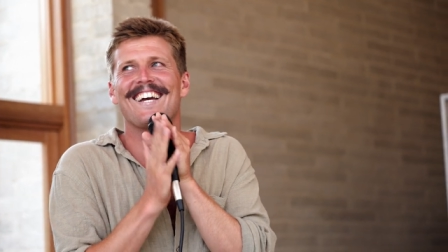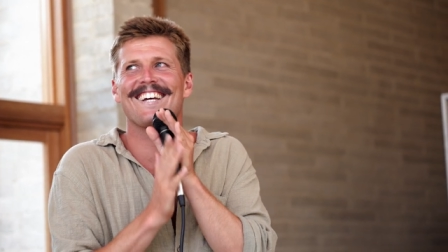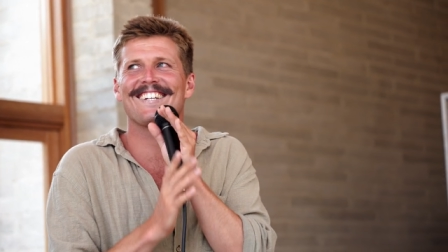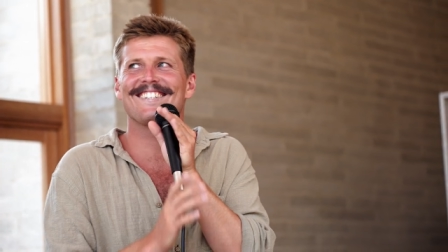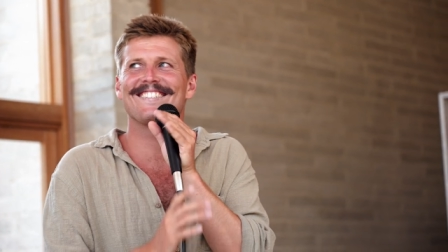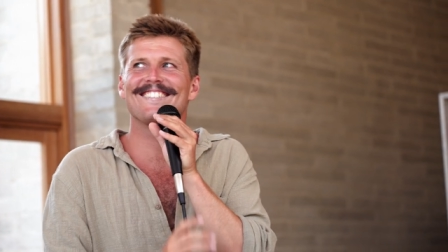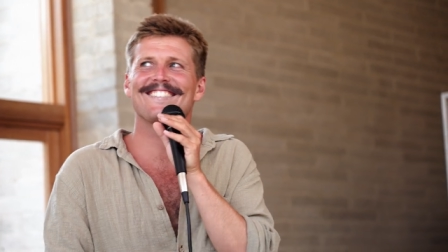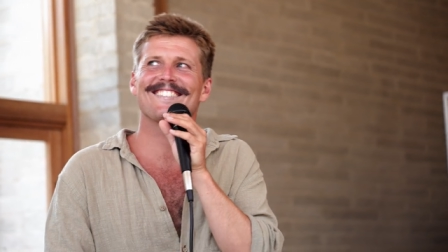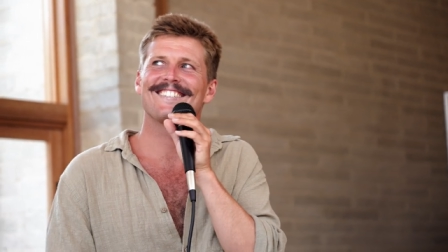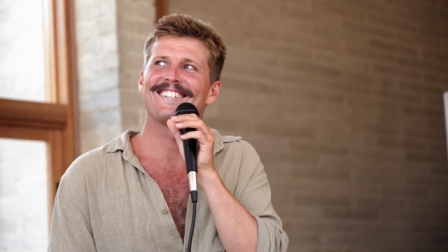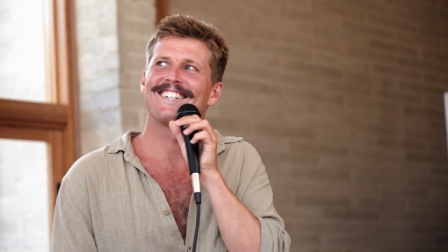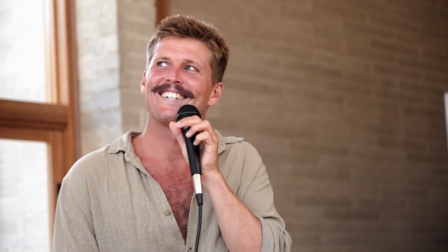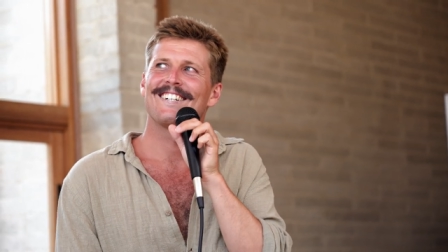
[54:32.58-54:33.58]
and
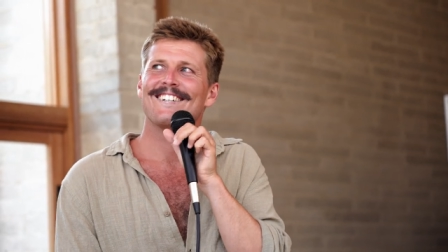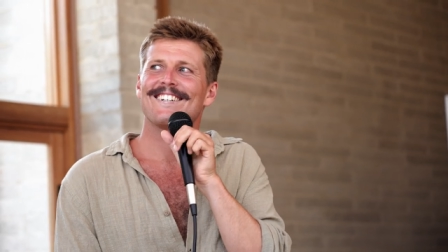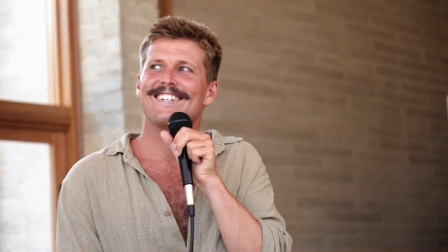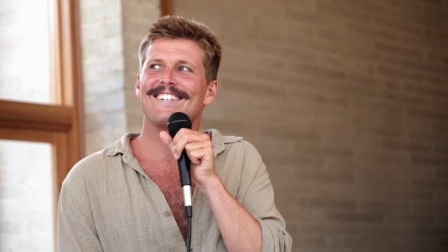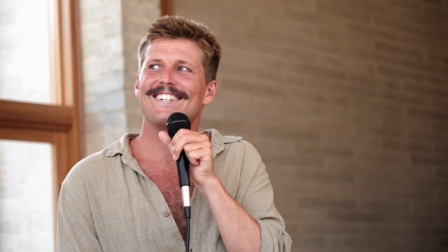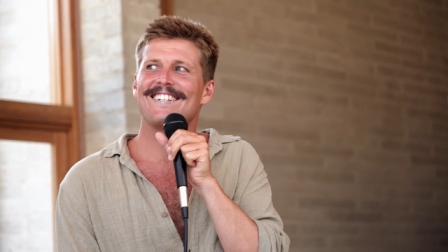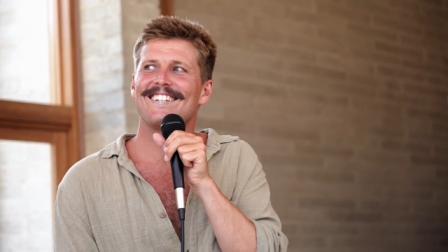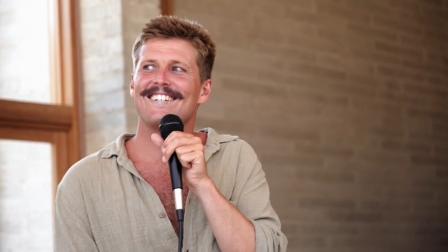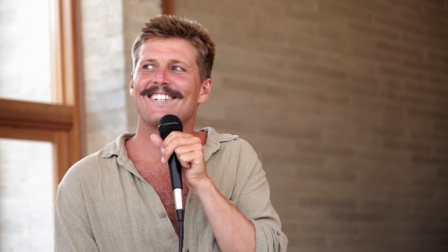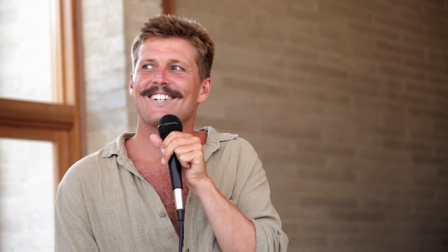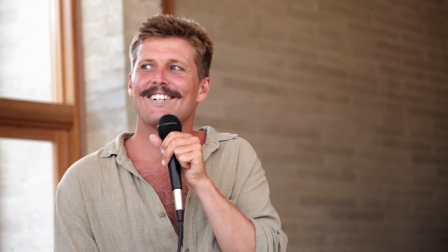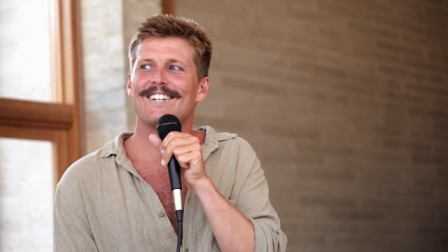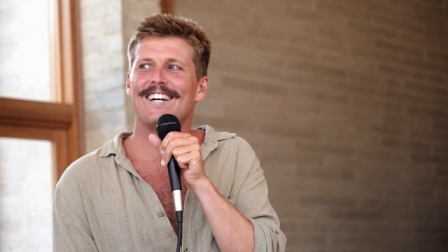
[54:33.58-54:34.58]
you
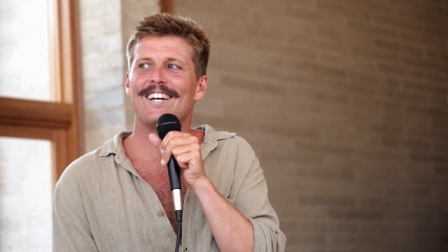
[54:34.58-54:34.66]
know,